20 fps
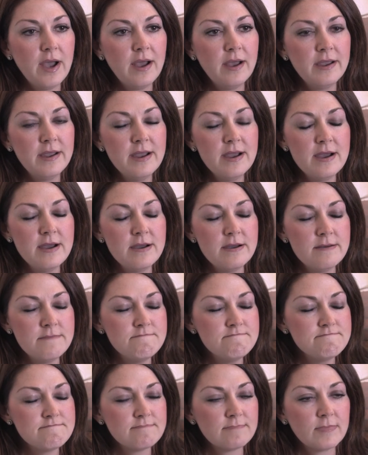I
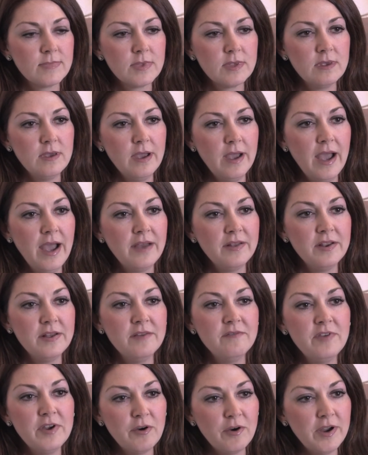um, had
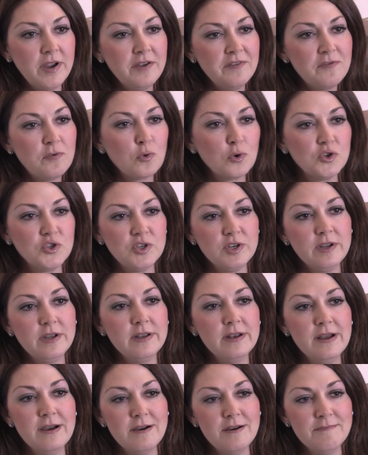a very
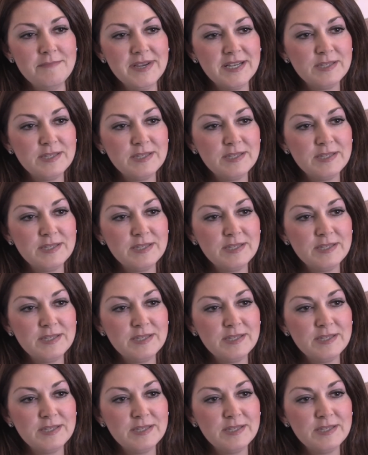fortunate um,